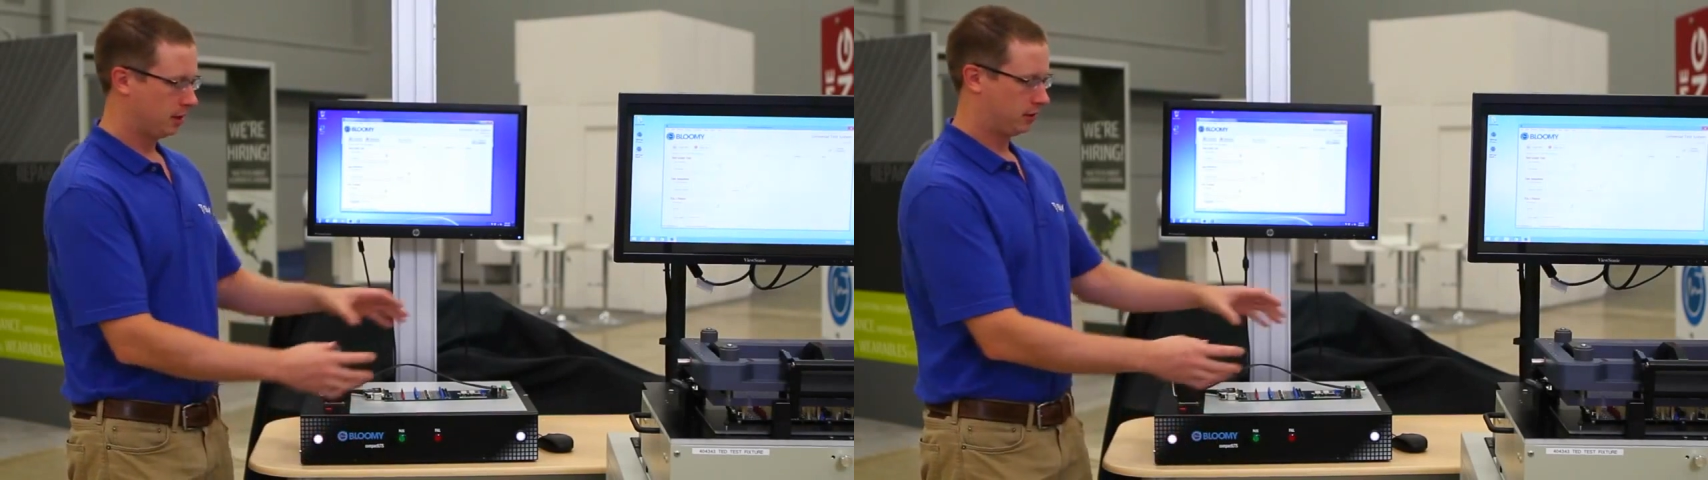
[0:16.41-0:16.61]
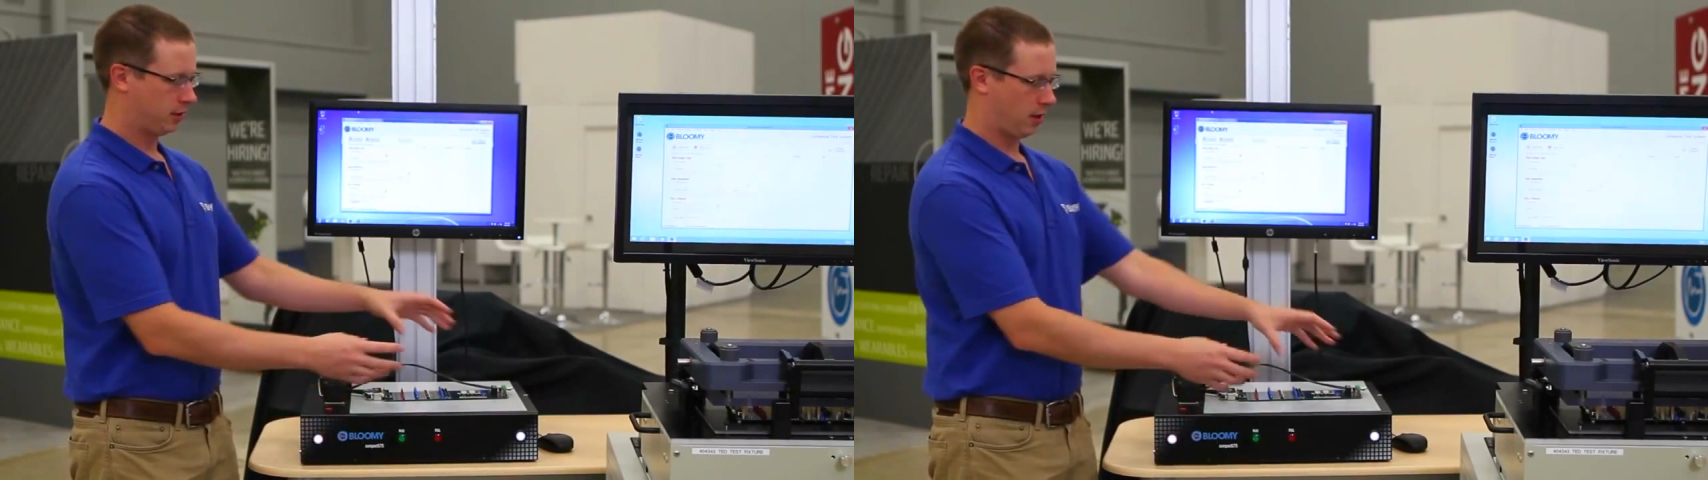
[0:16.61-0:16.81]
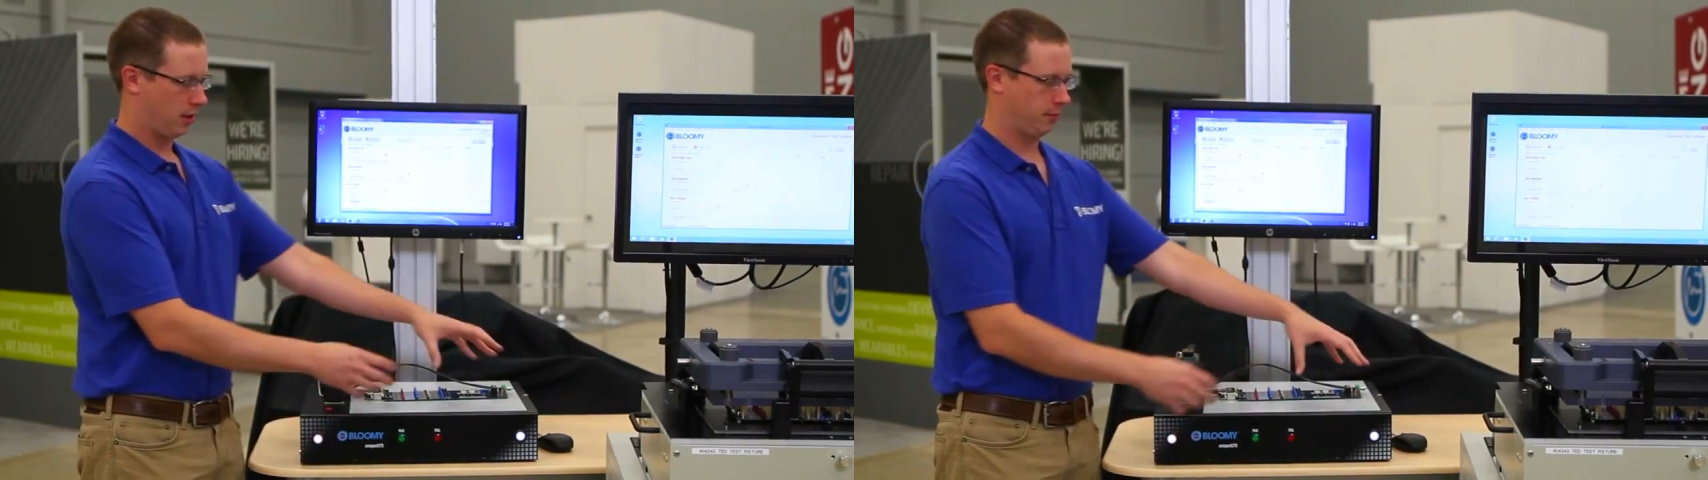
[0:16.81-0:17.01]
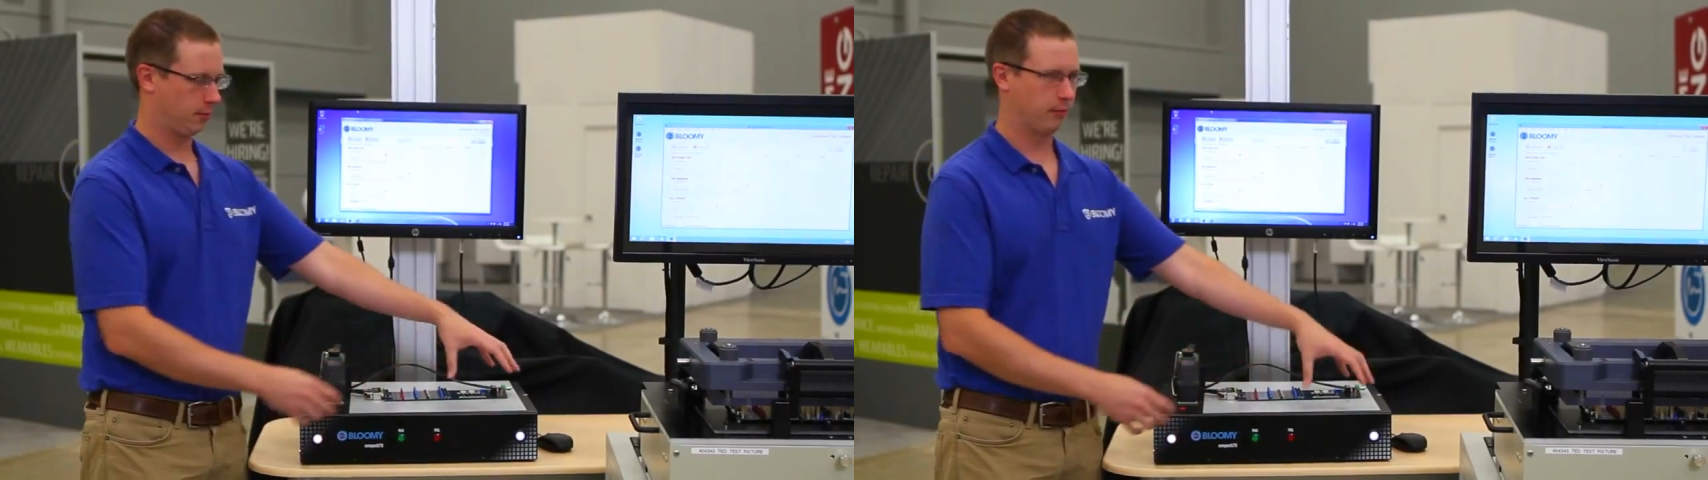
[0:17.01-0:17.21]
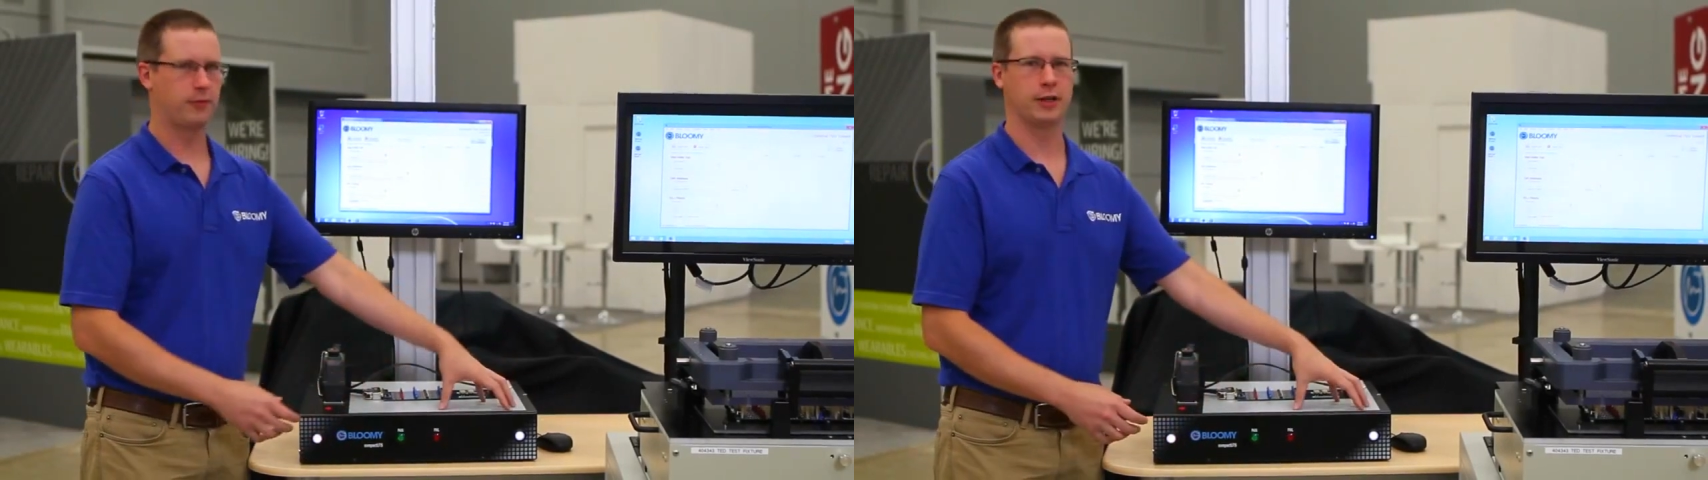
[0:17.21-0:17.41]

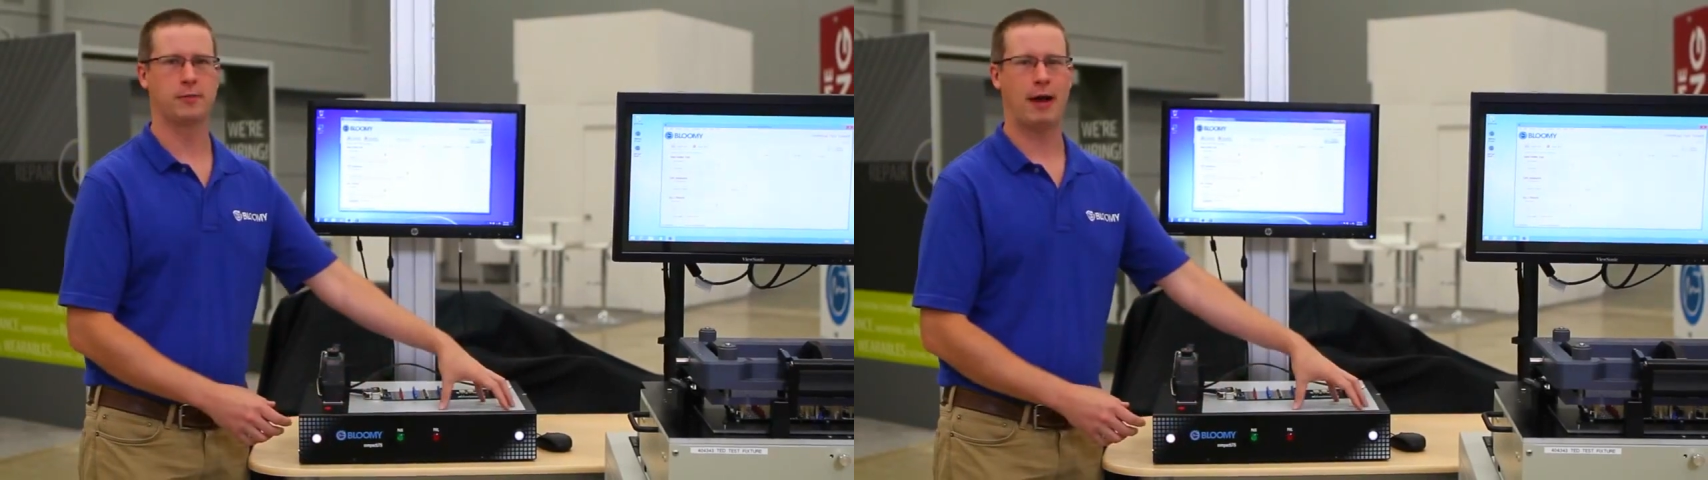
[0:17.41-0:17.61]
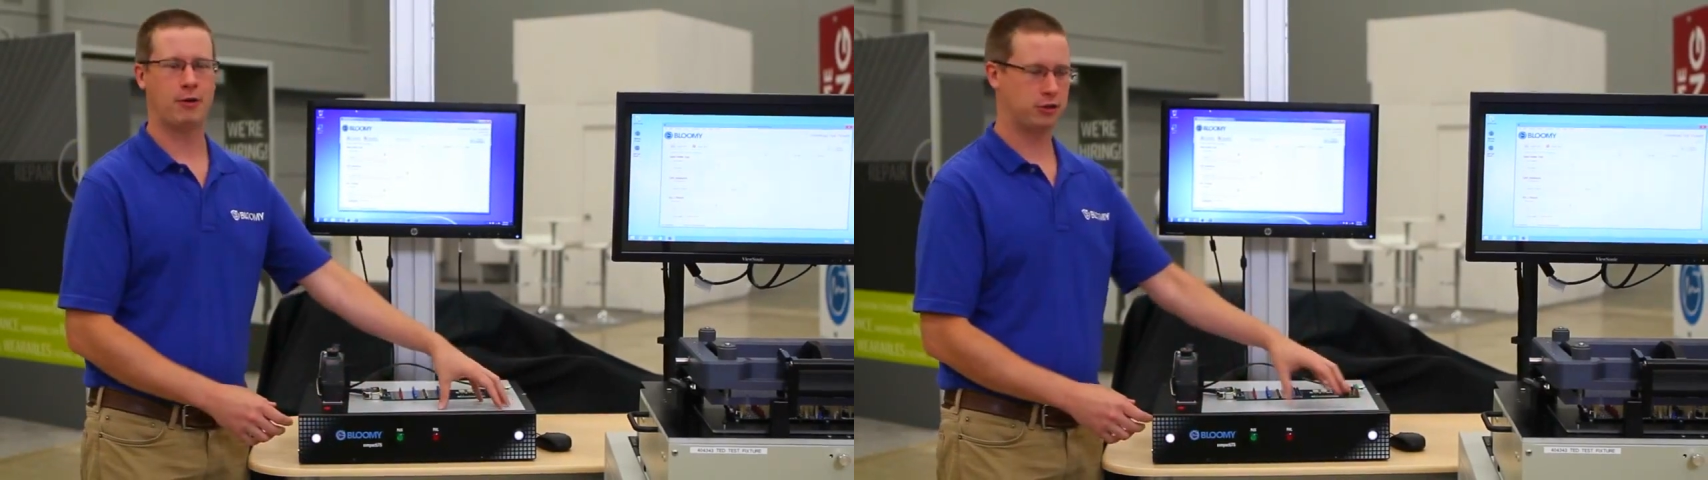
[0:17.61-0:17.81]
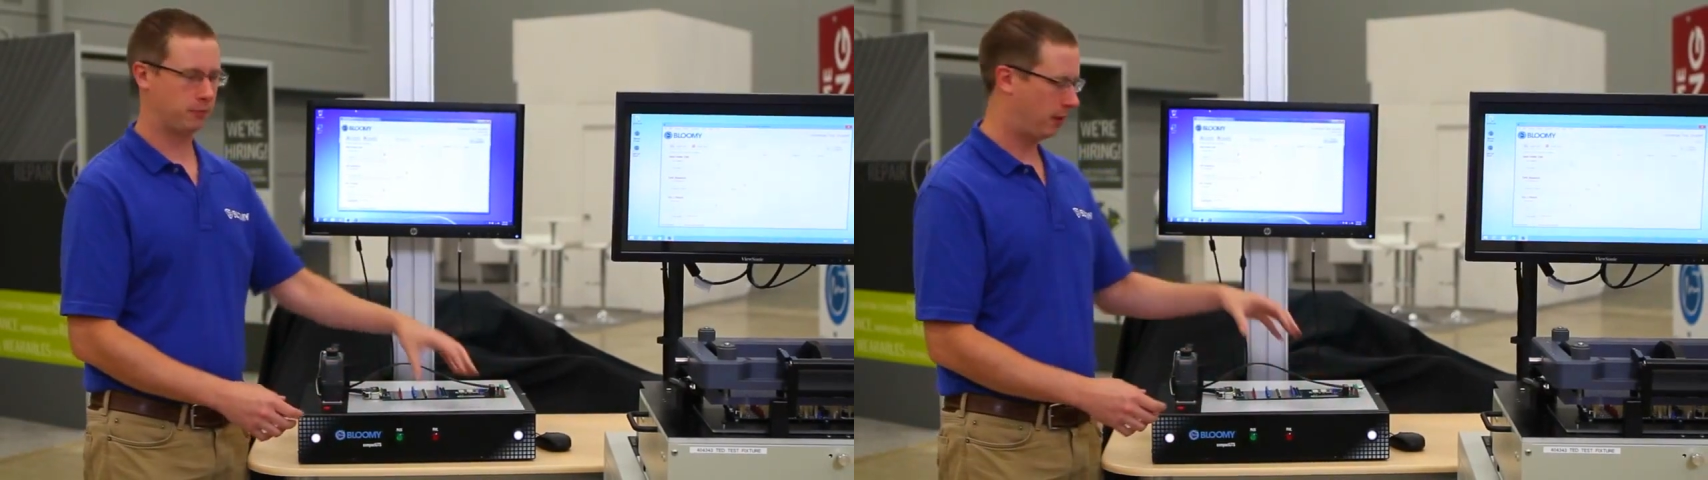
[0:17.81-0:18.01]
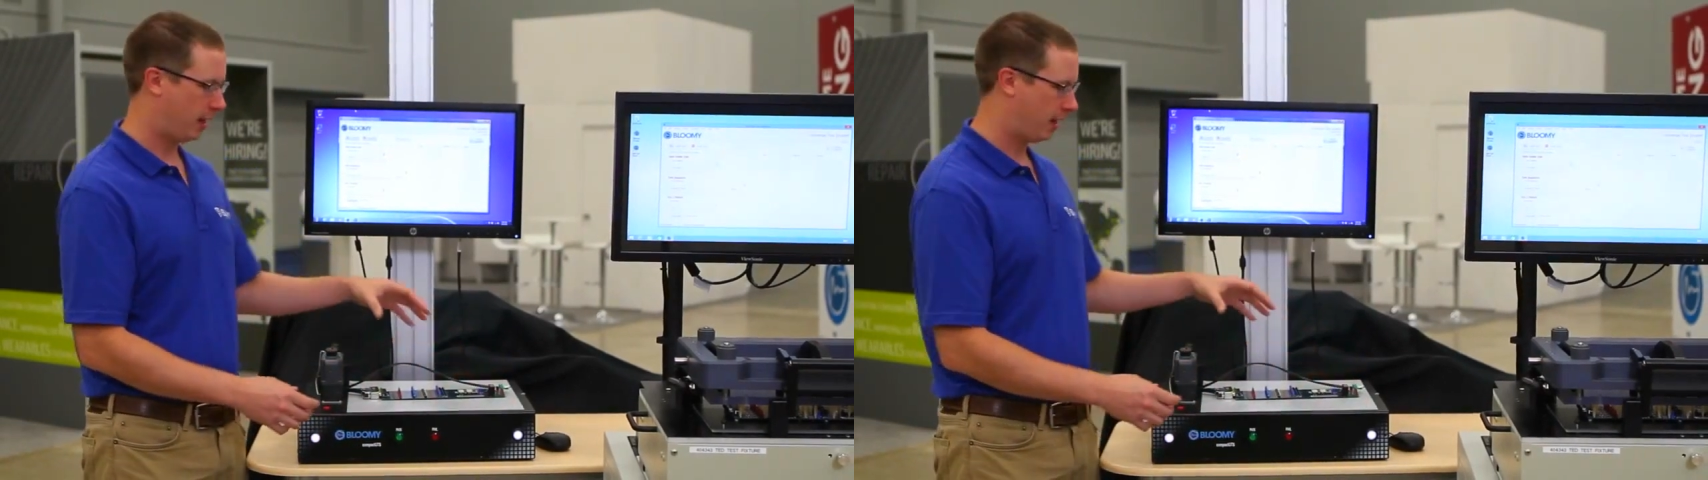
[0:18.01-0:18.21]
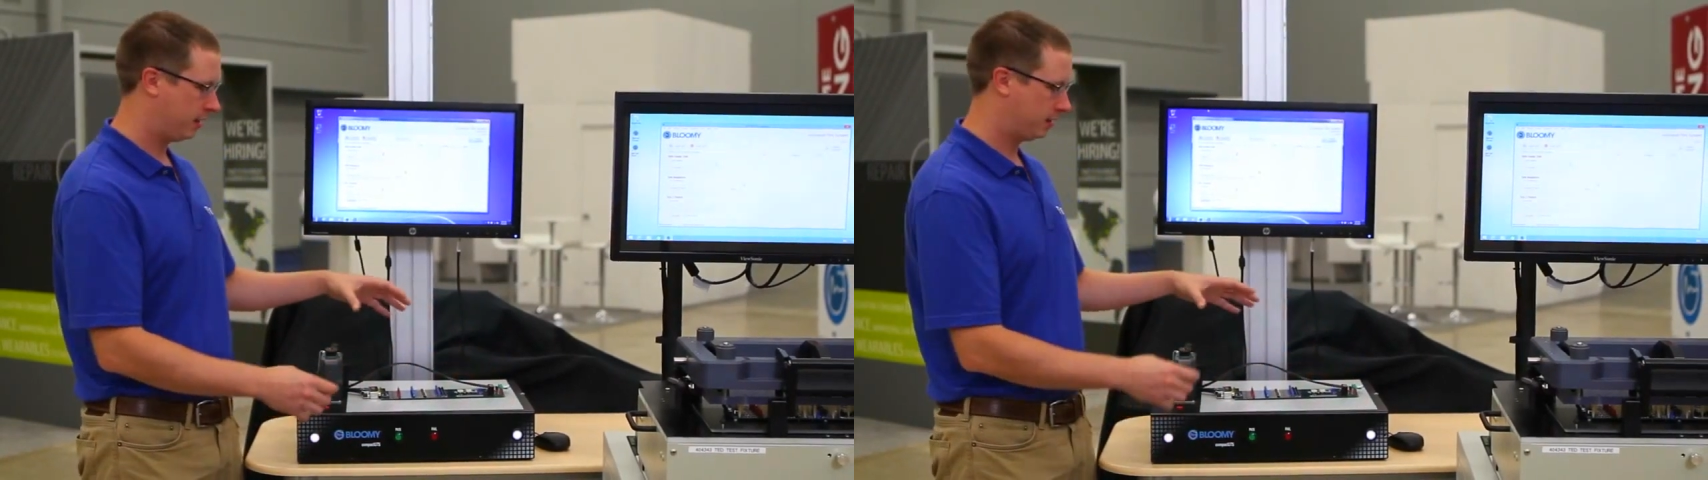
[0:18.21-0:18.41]
some fixed power
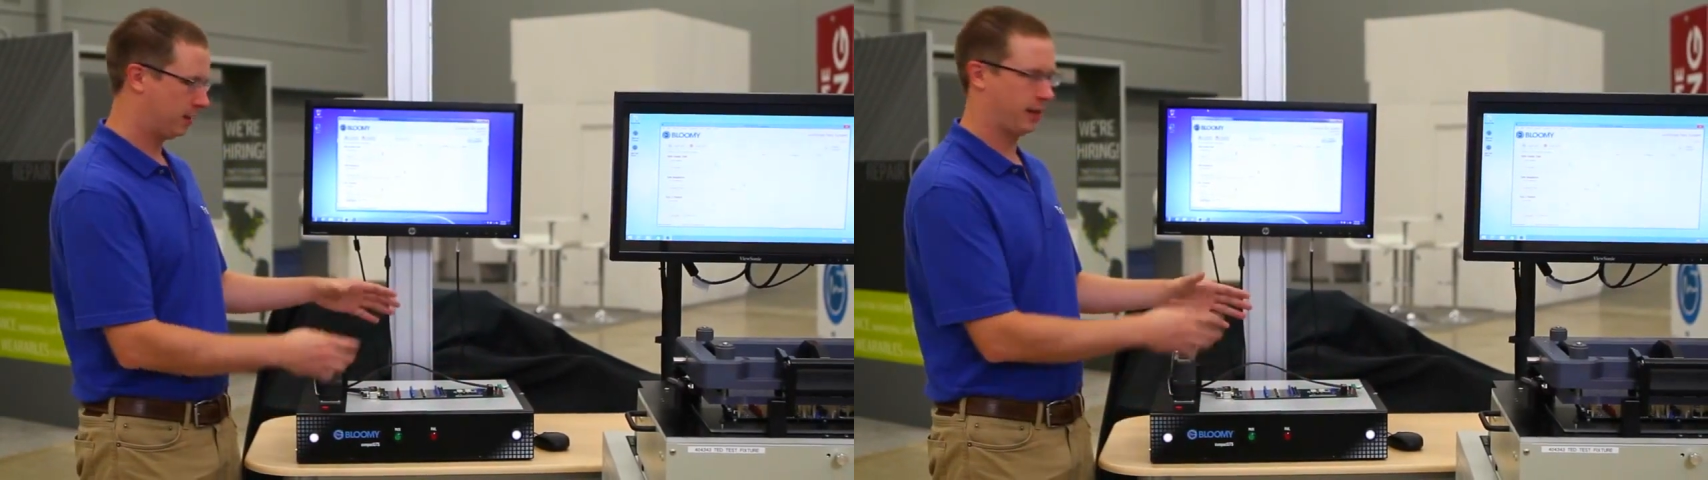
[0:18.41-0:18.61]
supplies,